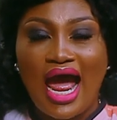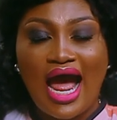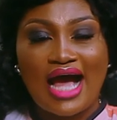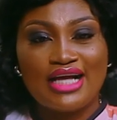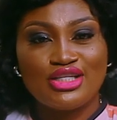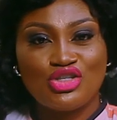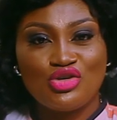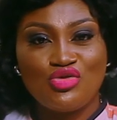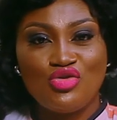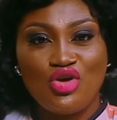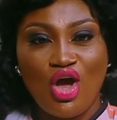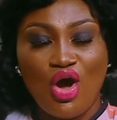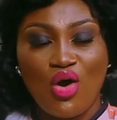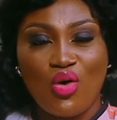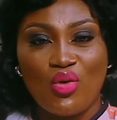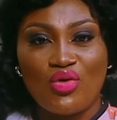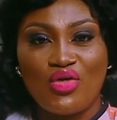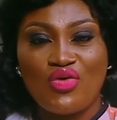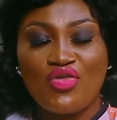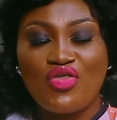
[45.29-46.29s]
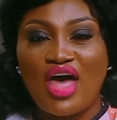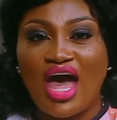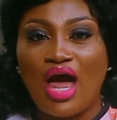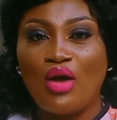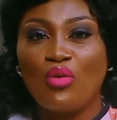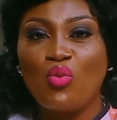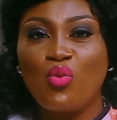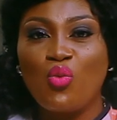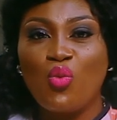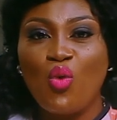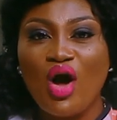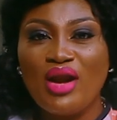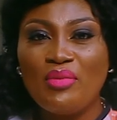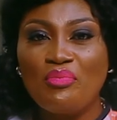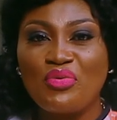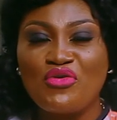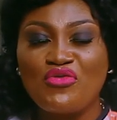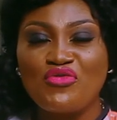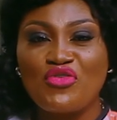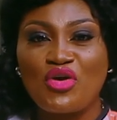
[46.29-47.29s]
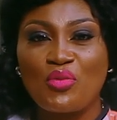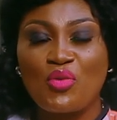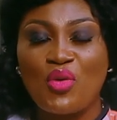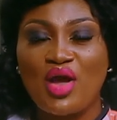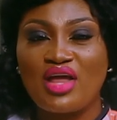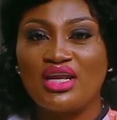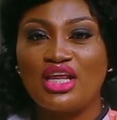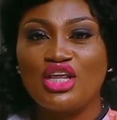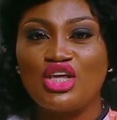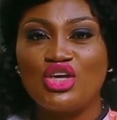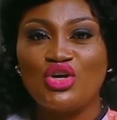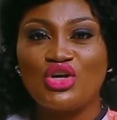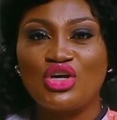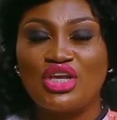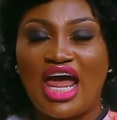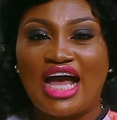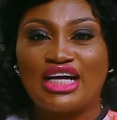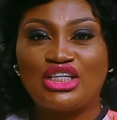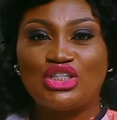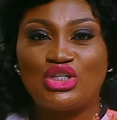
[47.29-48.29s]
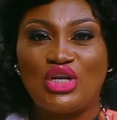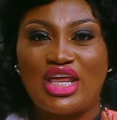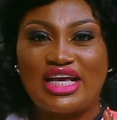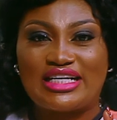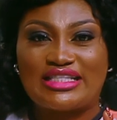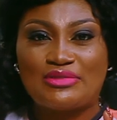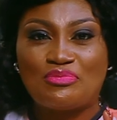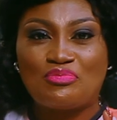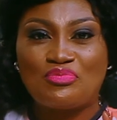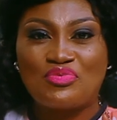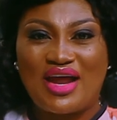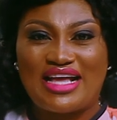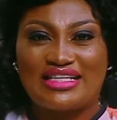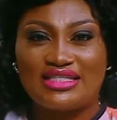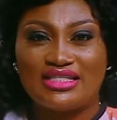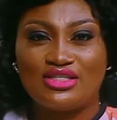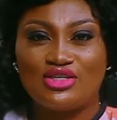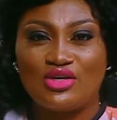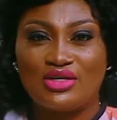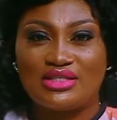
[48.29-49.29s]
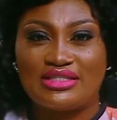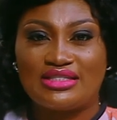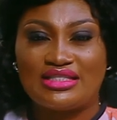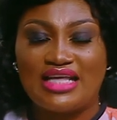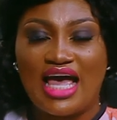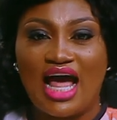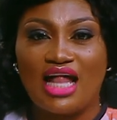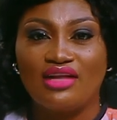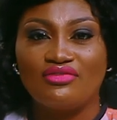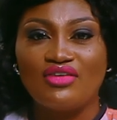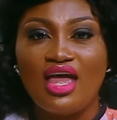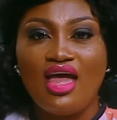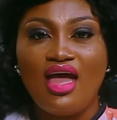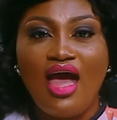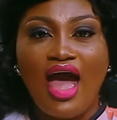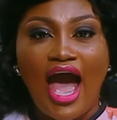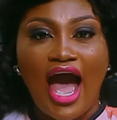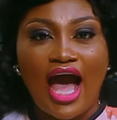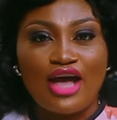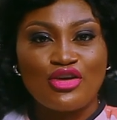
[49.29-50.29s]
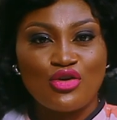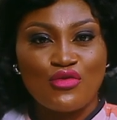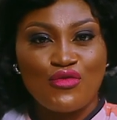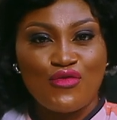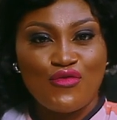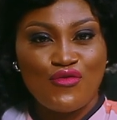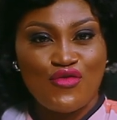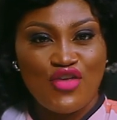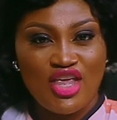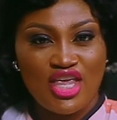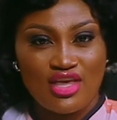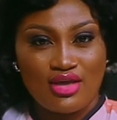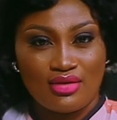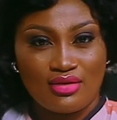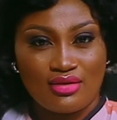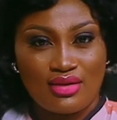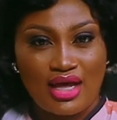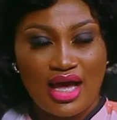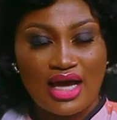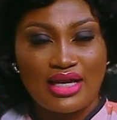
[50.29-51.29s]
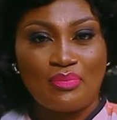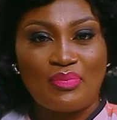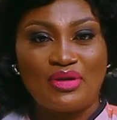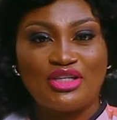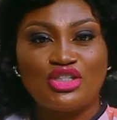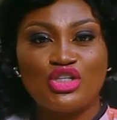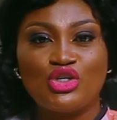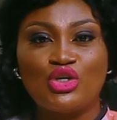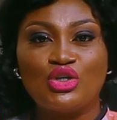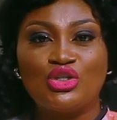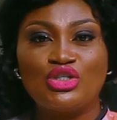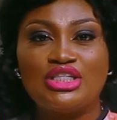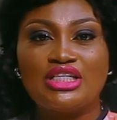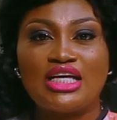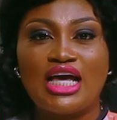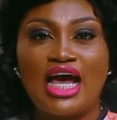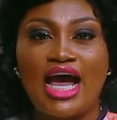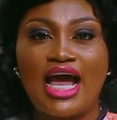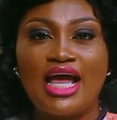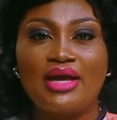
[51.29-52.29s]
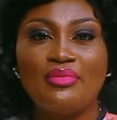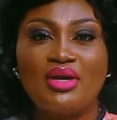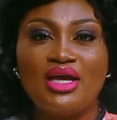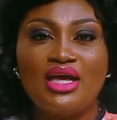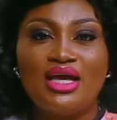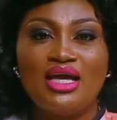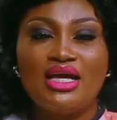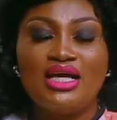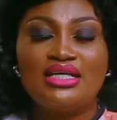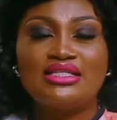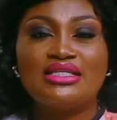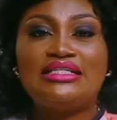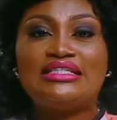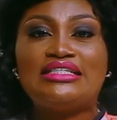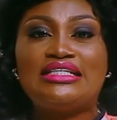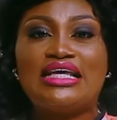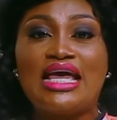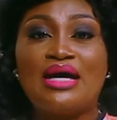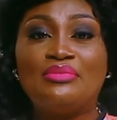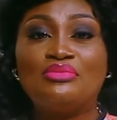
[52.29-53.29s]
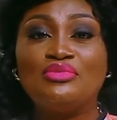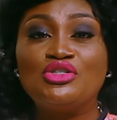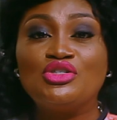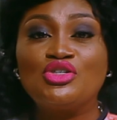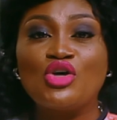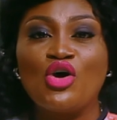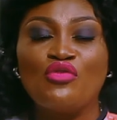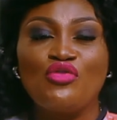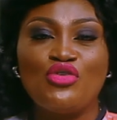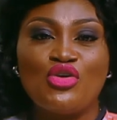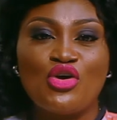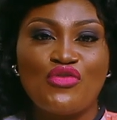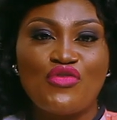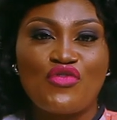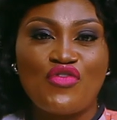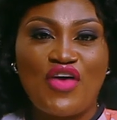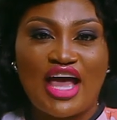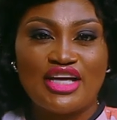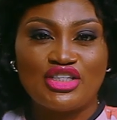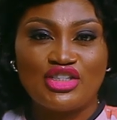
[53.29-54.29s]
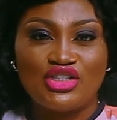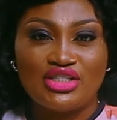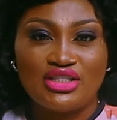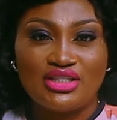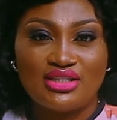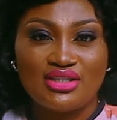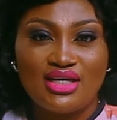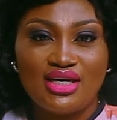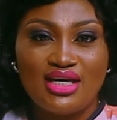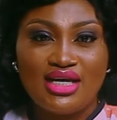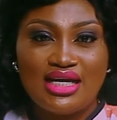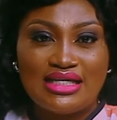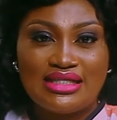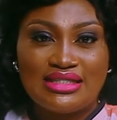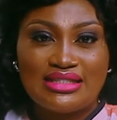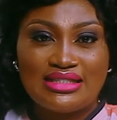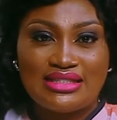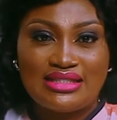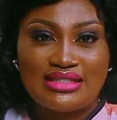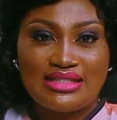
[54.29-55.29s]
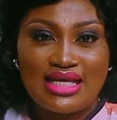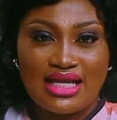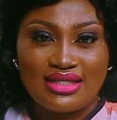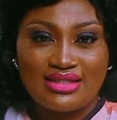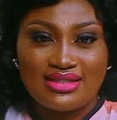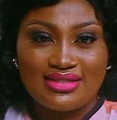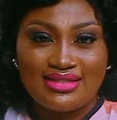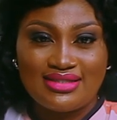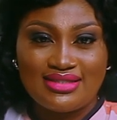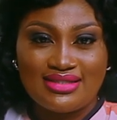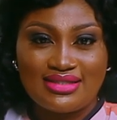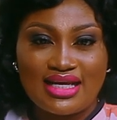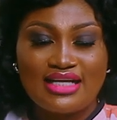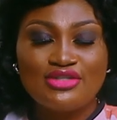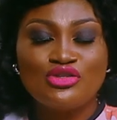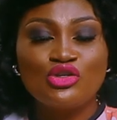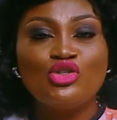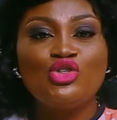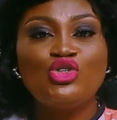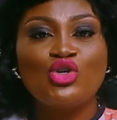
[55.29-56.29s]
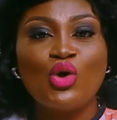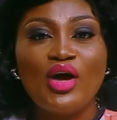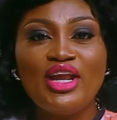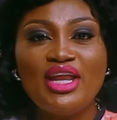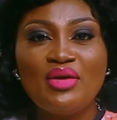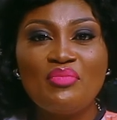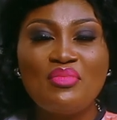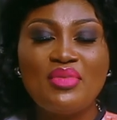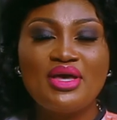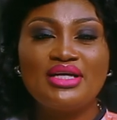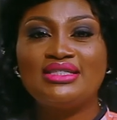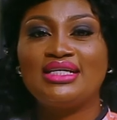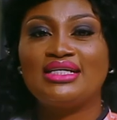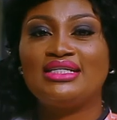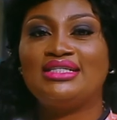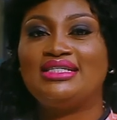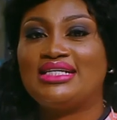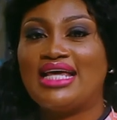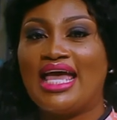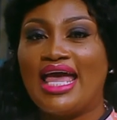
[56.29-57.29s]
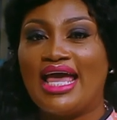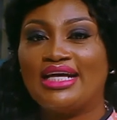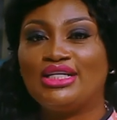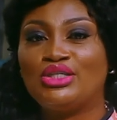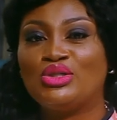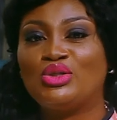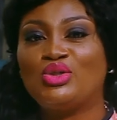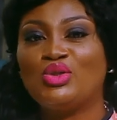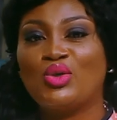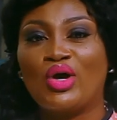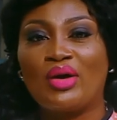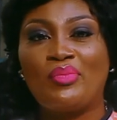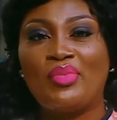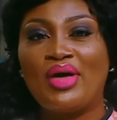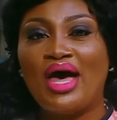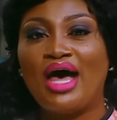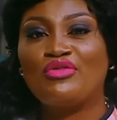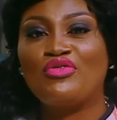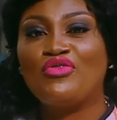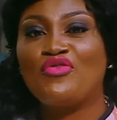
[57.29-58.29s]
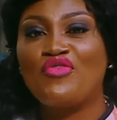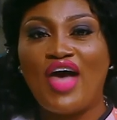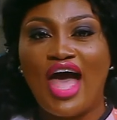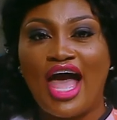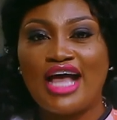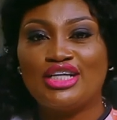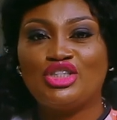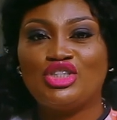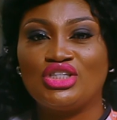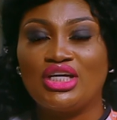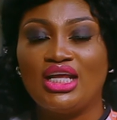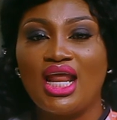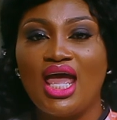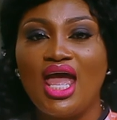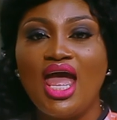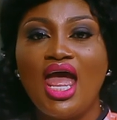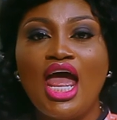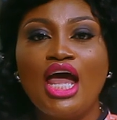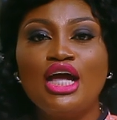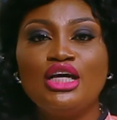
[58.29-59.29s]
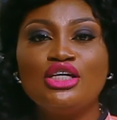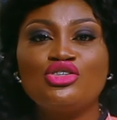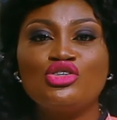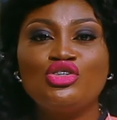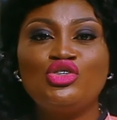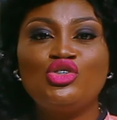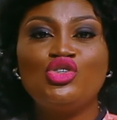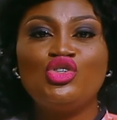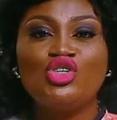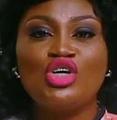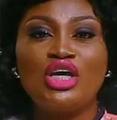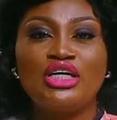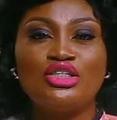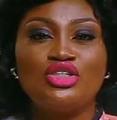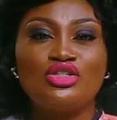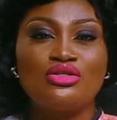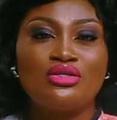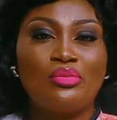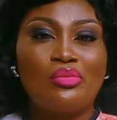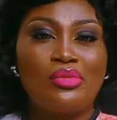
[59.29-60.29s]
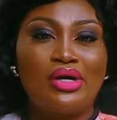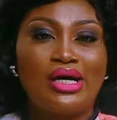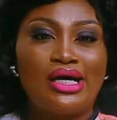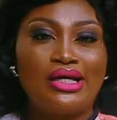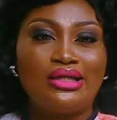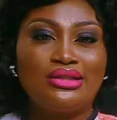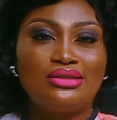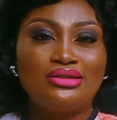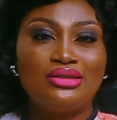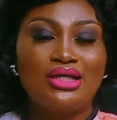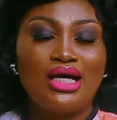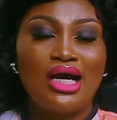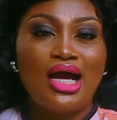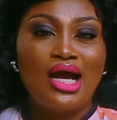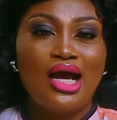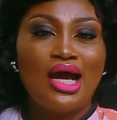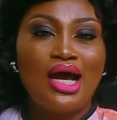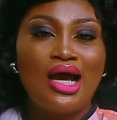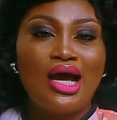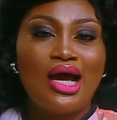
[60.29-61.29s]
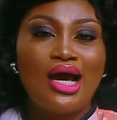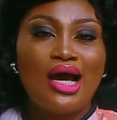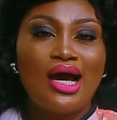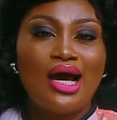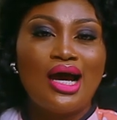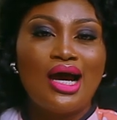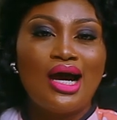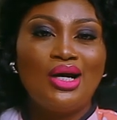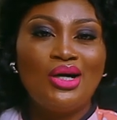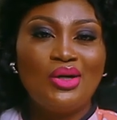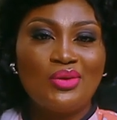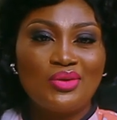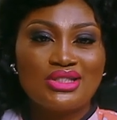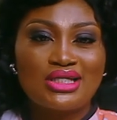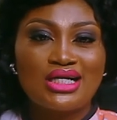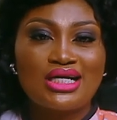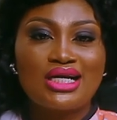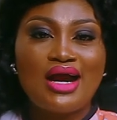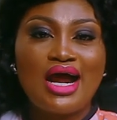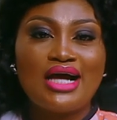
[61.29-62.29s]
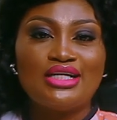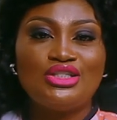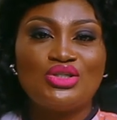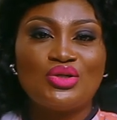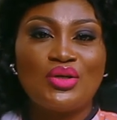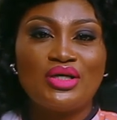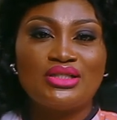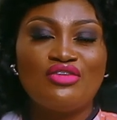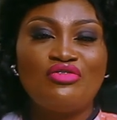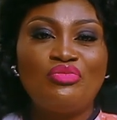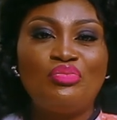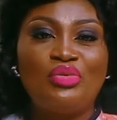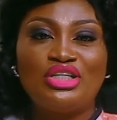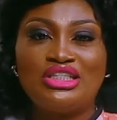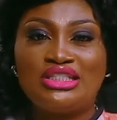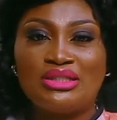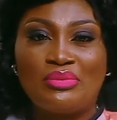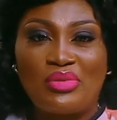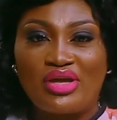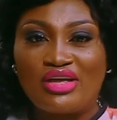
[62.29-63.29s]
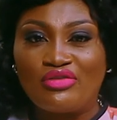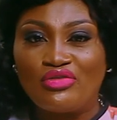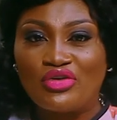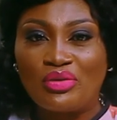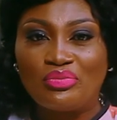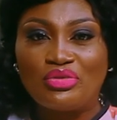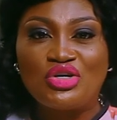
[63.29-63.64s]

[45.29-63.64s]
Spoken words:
As you know, that one perfect way that you can actually express yourself, how you feel at a particular time, is in terms of your fashion sense. And so joining me today to talk about fashion is a gentleman who is a graduate of botany from the